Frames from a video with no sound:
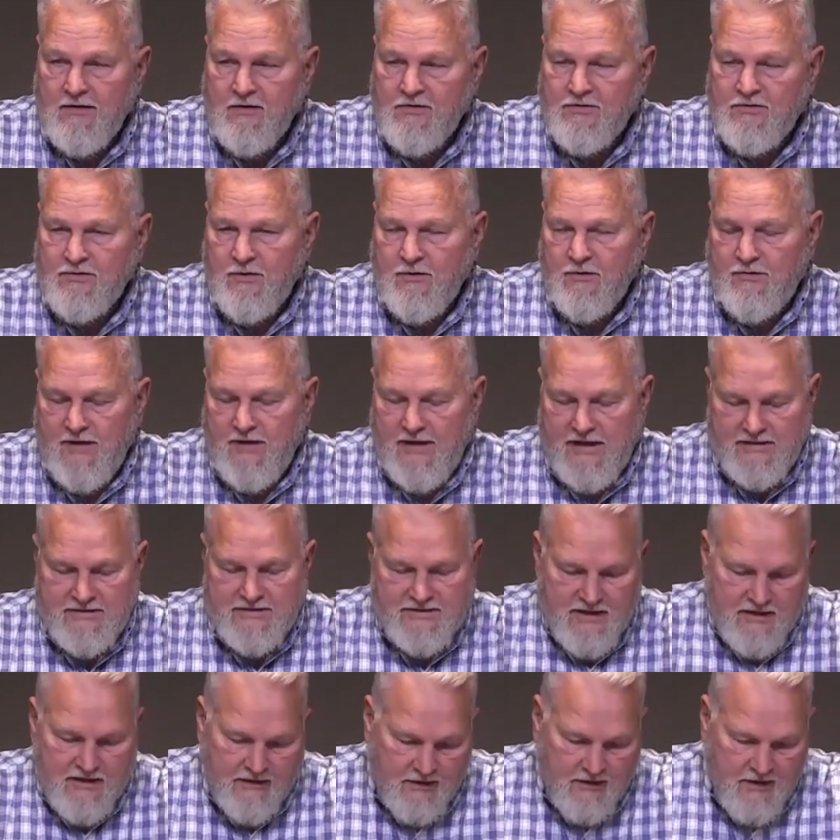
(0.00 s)
Those are
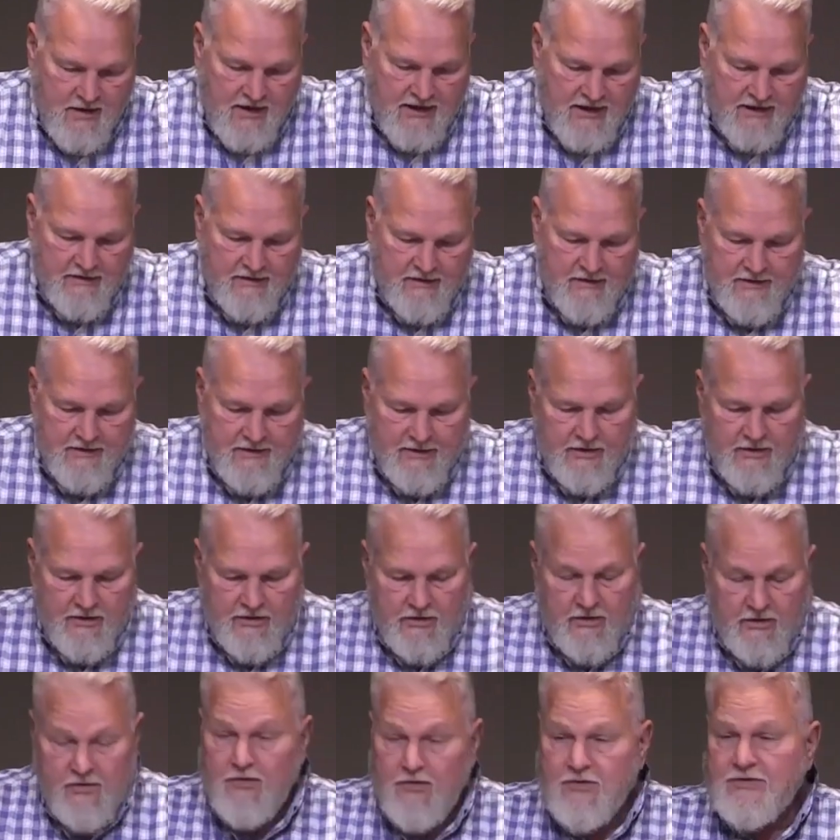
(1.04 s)
things that God
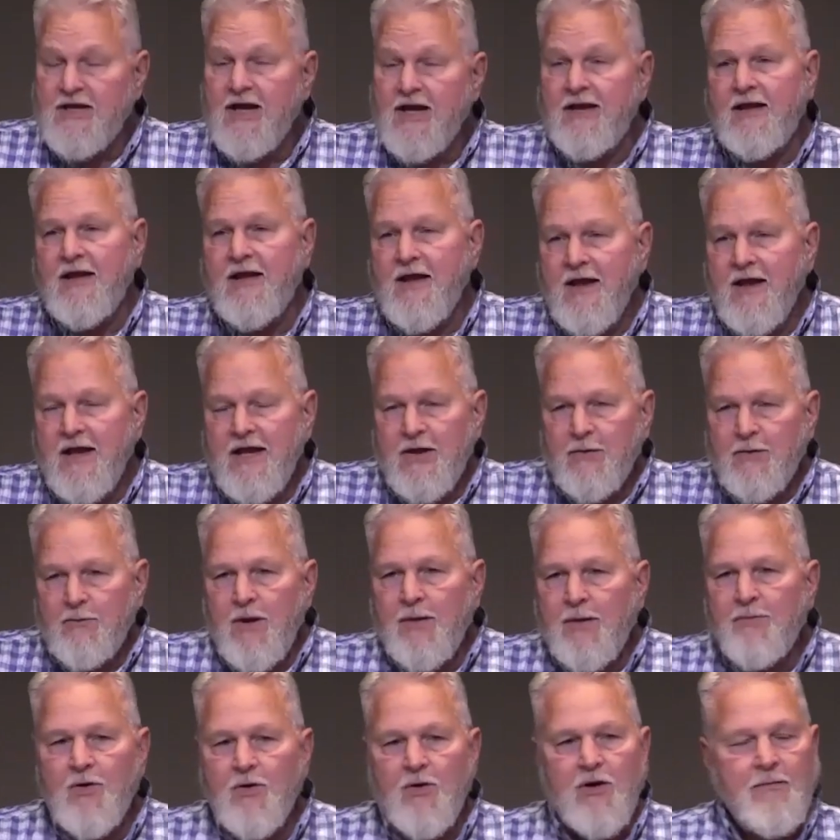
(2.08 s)
used. Like,
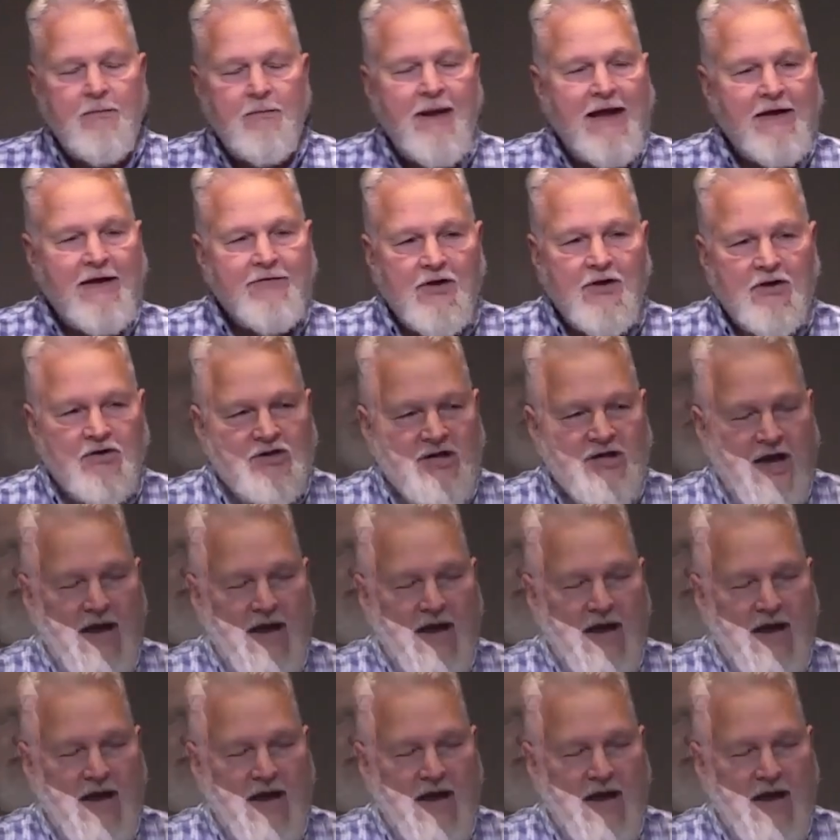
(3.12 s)
remember in Matthew